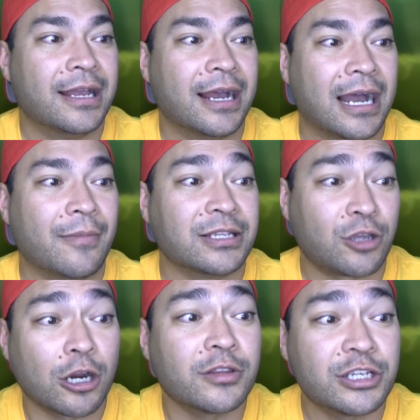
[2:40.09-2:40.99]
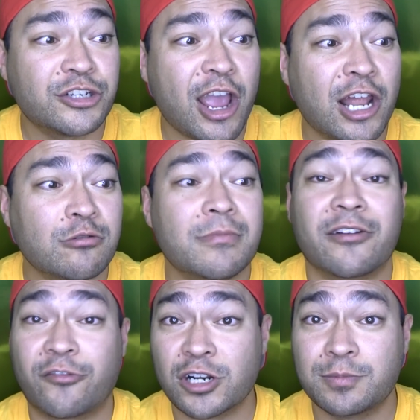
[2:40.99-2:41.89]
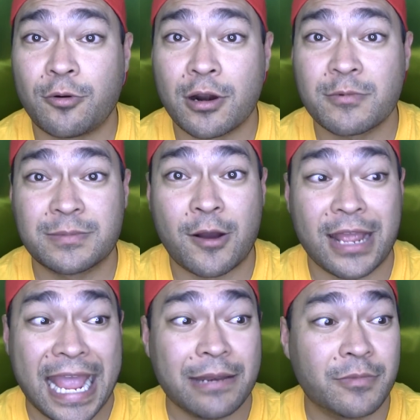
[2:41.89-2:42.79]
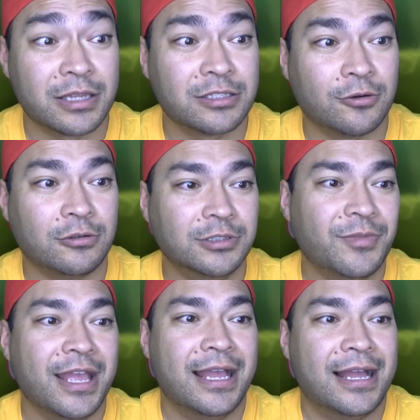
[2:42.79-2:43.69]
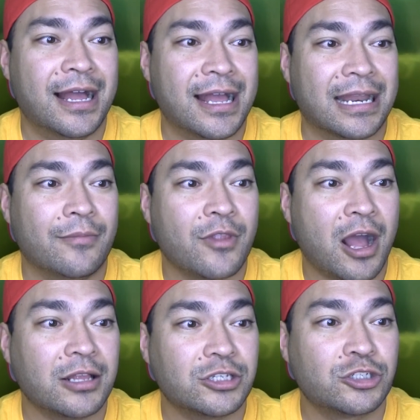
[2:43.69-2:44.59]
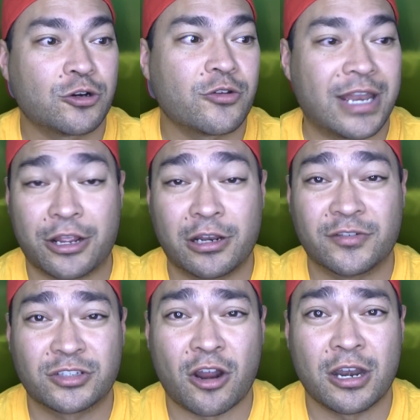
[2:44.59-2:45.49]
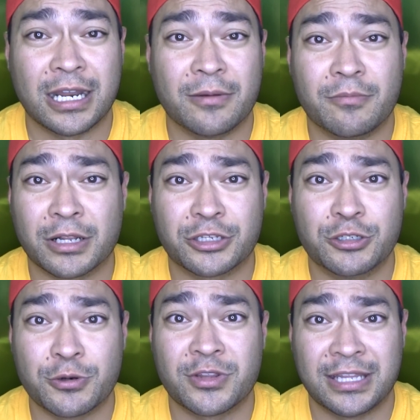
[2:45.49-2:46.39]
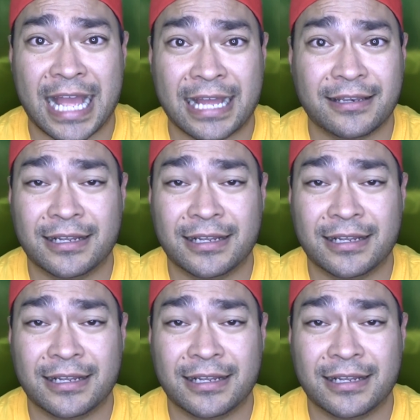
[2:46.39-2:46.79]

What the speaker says: I started this channel when my firstborn was about 8 months old, and I'm not sure that I could have started it much sooner than that.